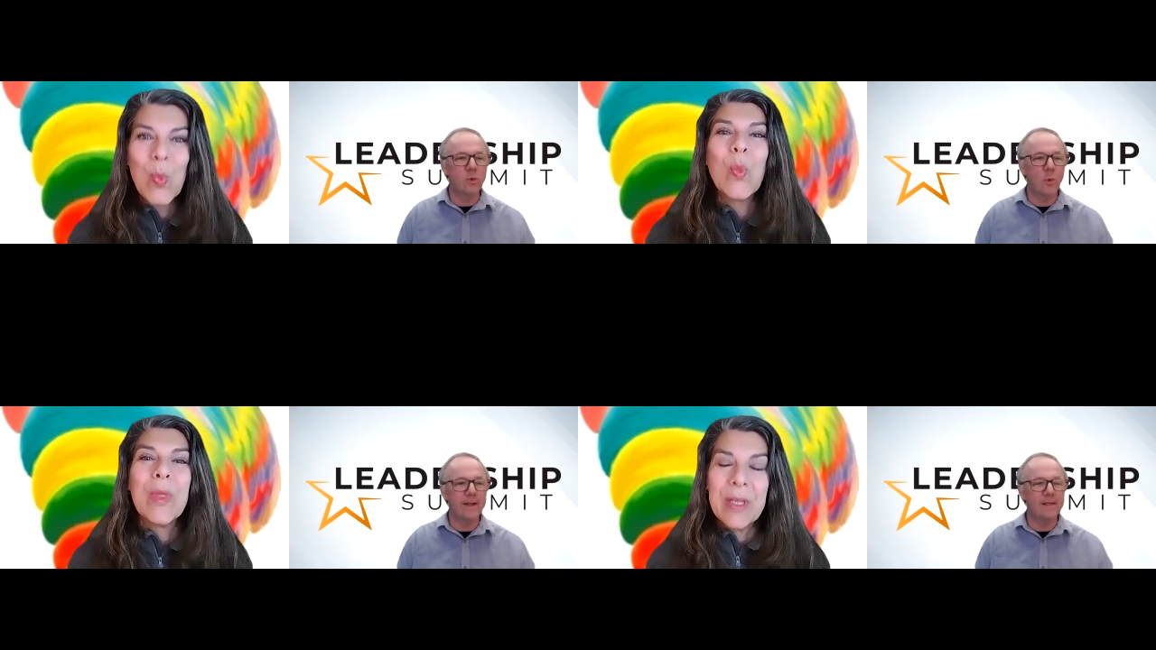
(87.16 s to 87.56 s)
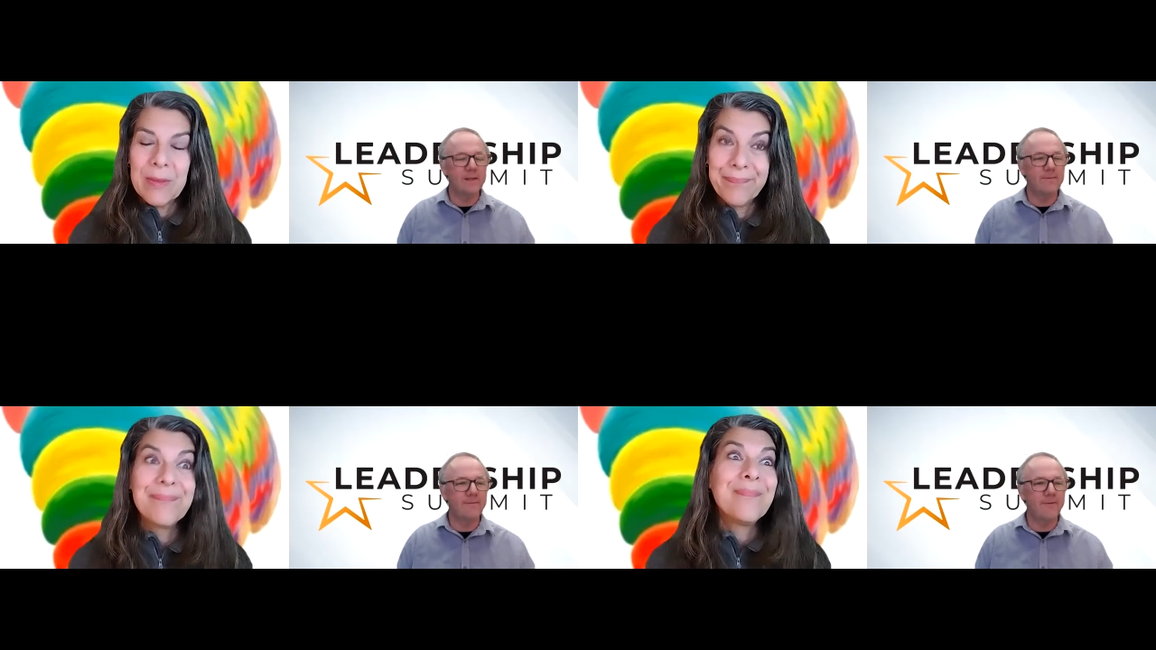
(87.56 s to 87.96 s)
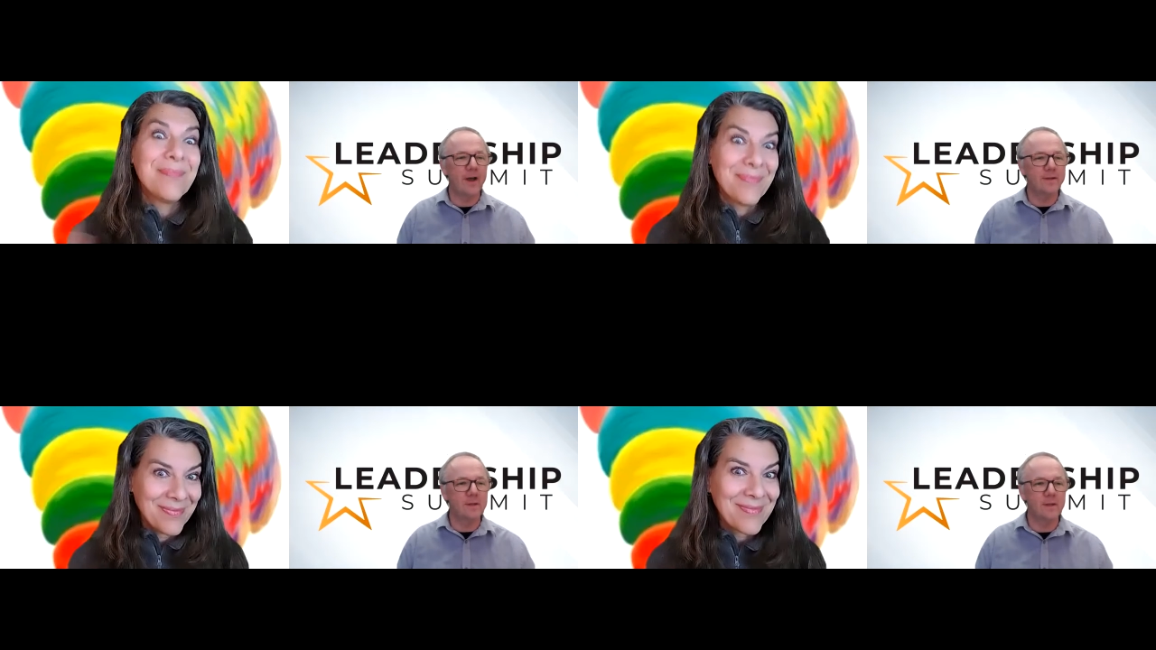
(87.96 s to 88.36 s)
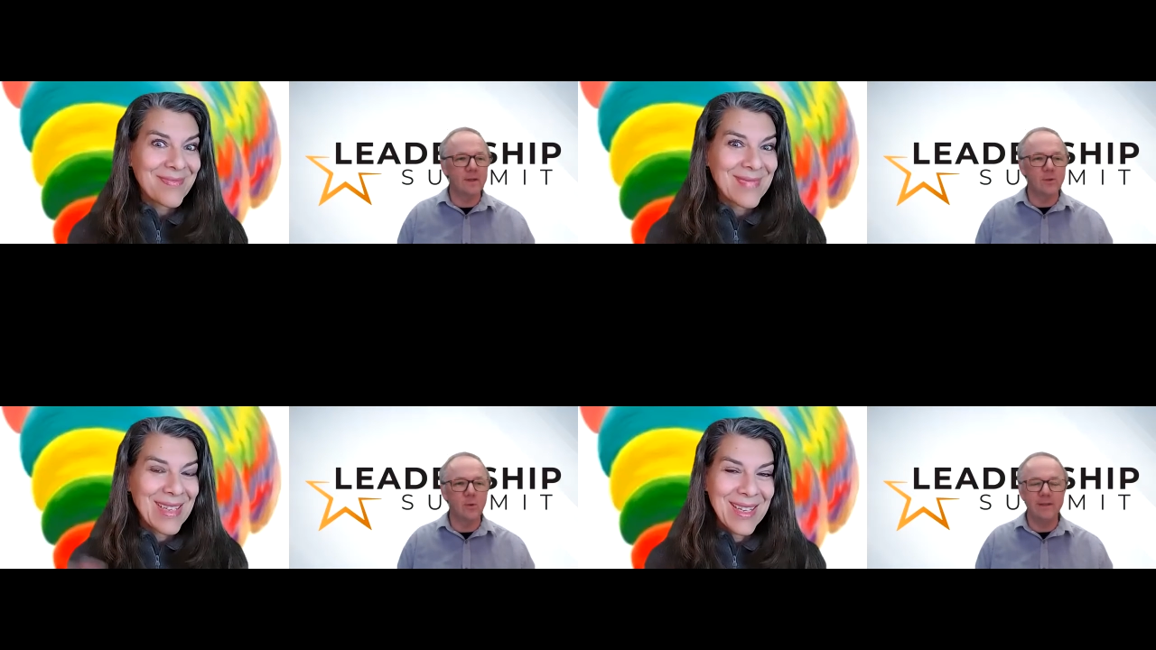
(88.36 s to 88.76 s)
Speaker 1: 21st to
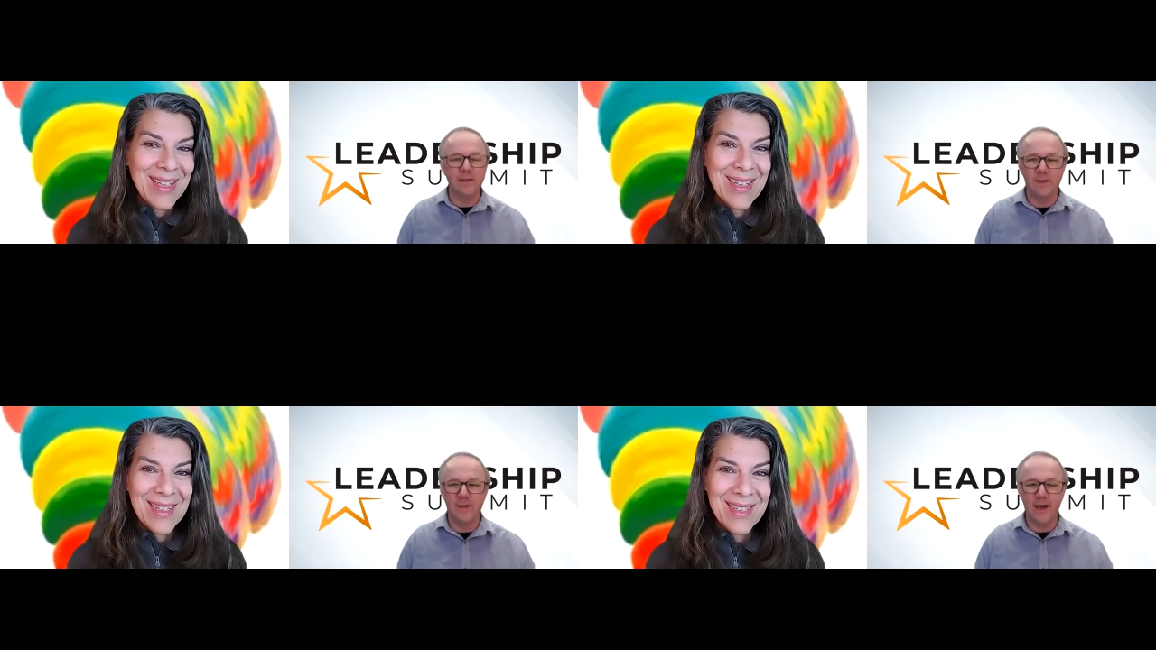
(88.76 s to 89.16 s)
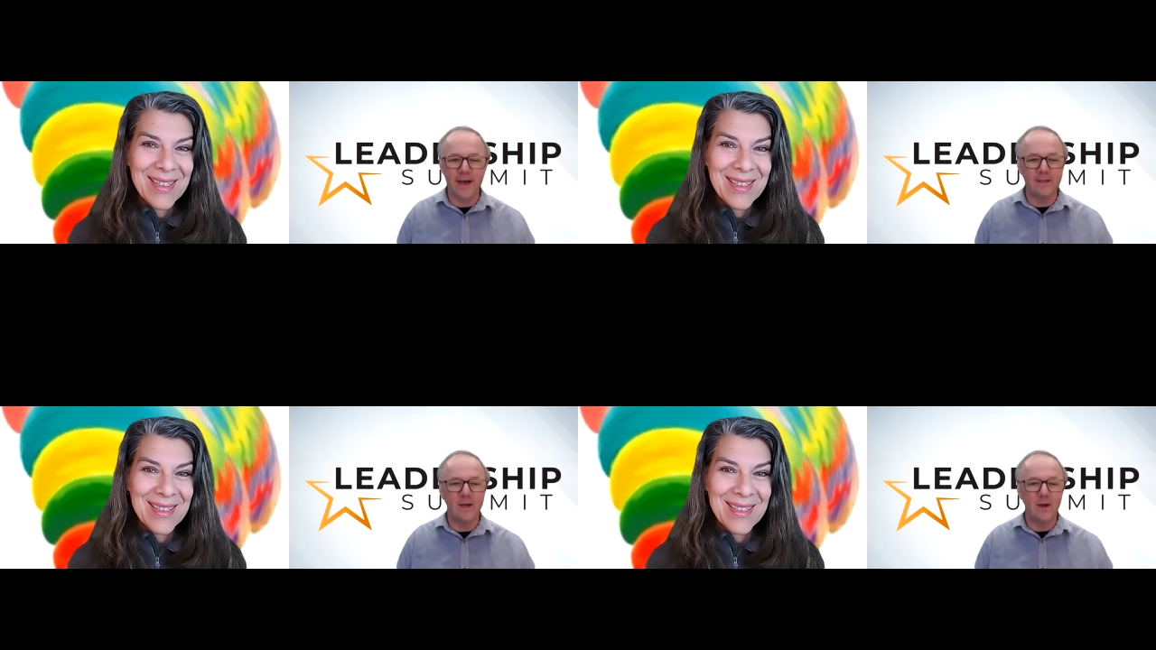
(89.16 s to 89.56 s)
the 23rd